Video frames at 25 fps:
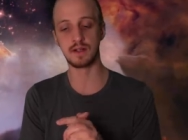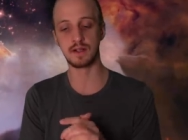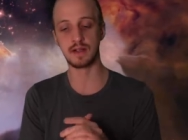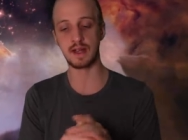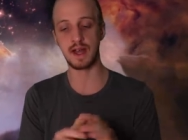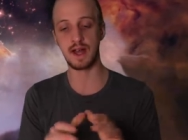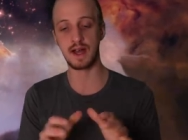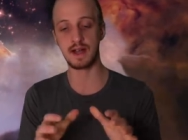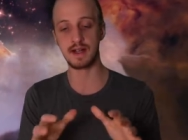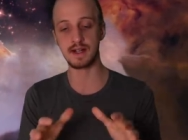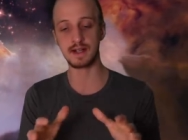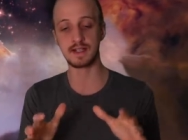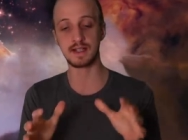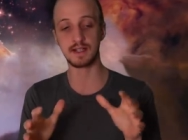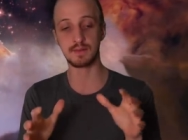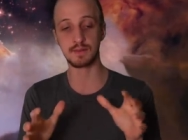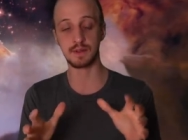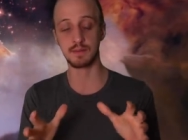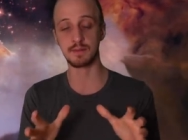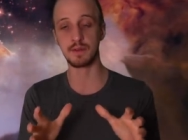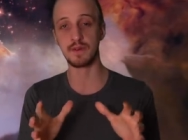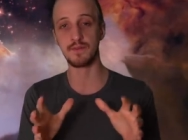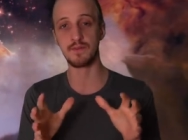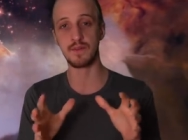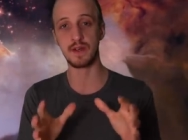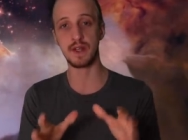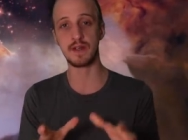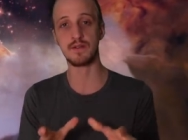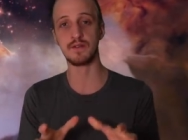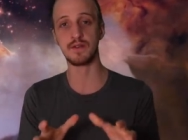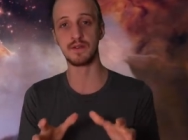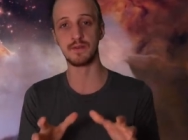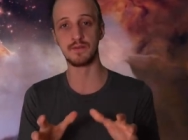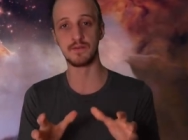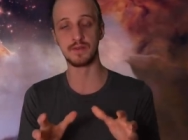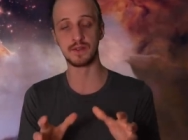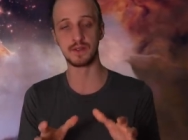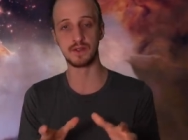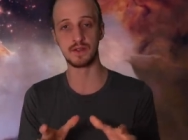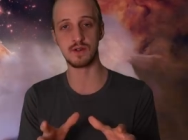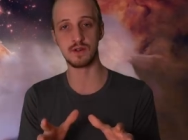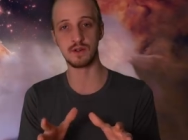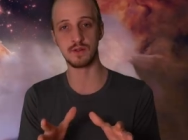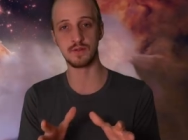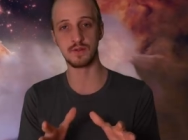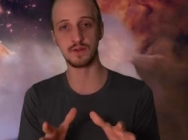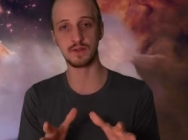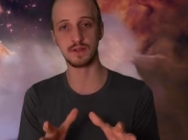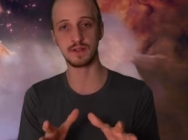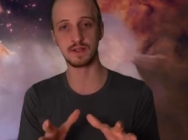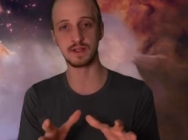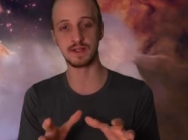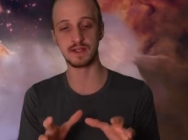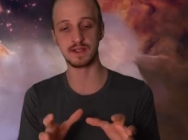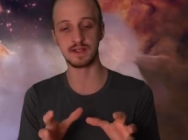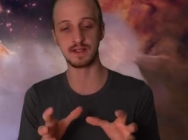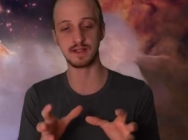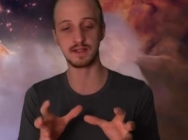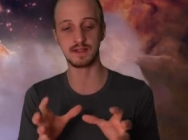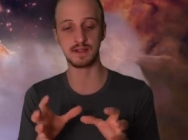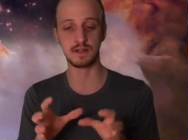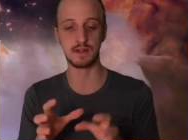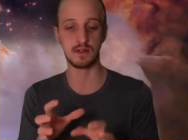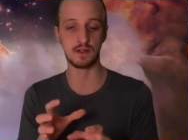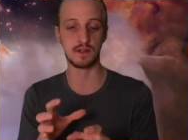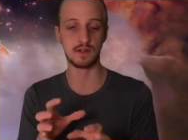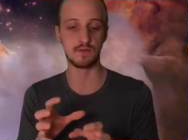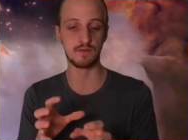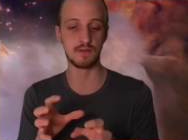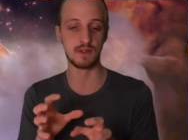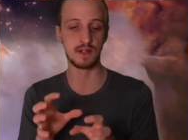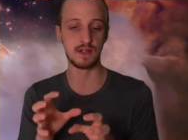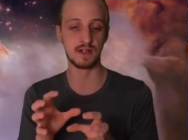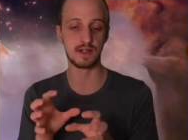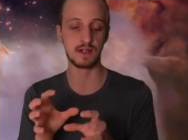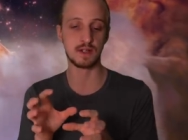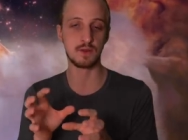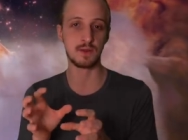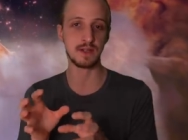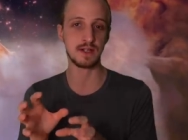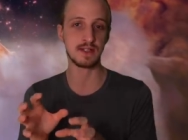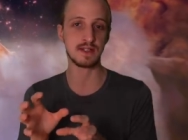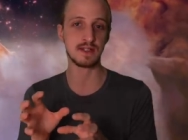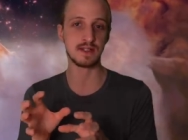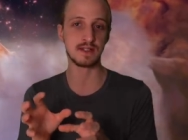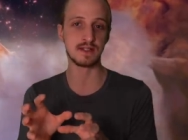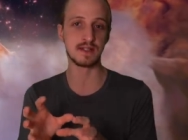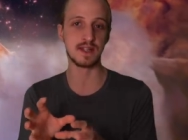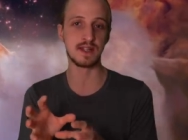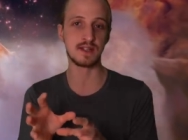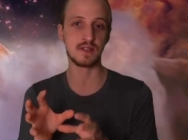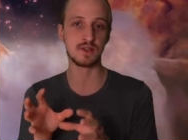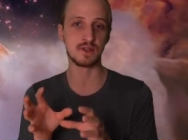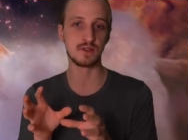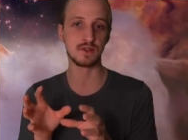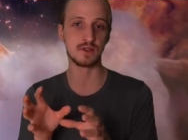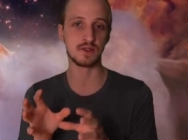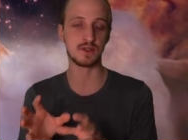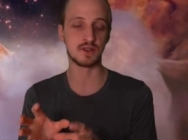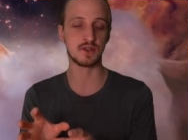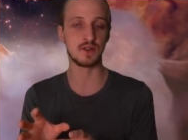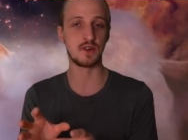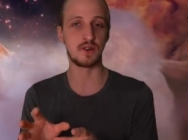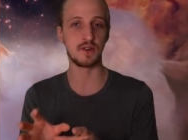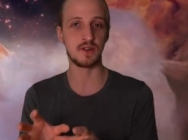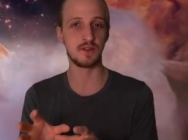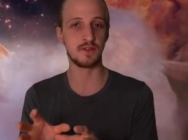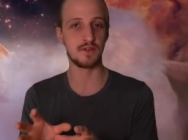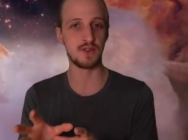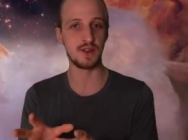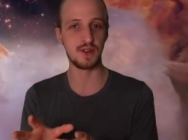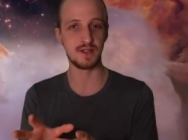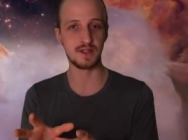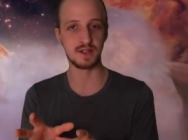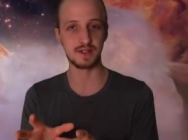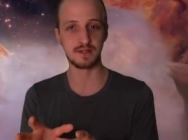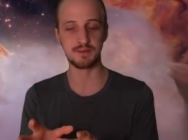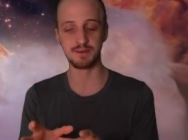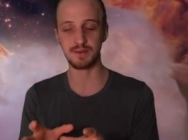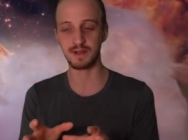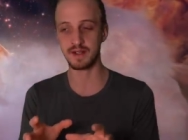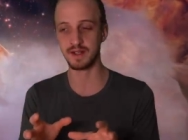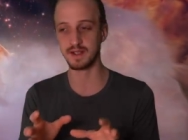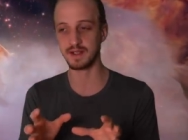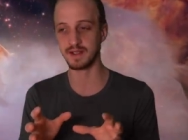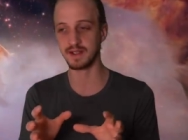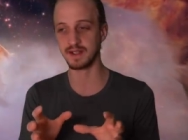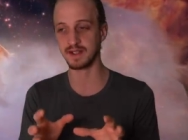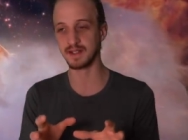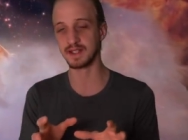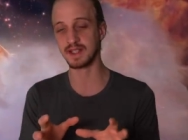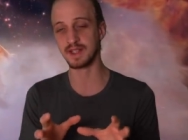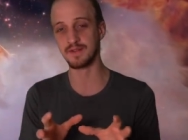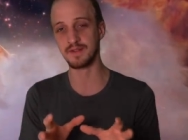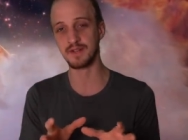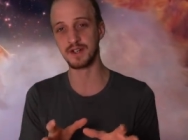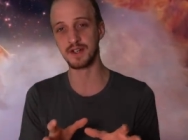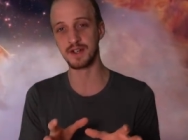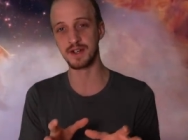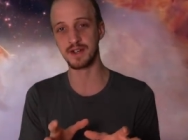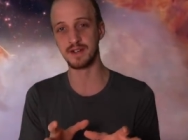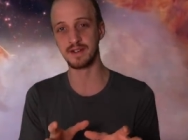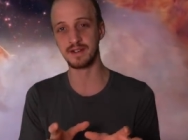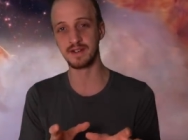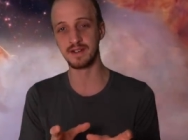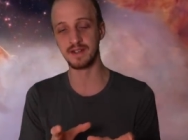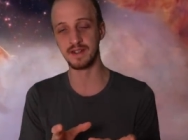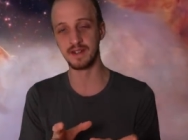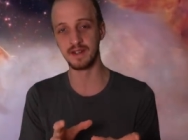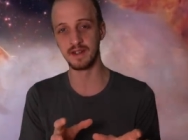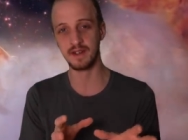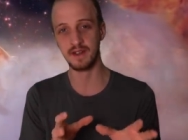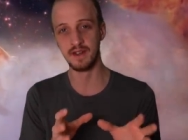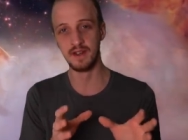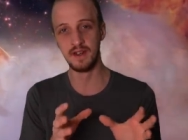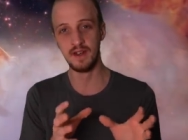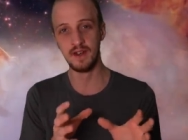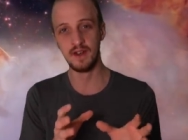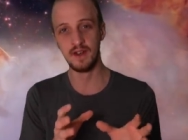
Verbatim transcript: And Alex is one of my favorite photographers. This is not really a quintessential shot of his, but it does give a good idea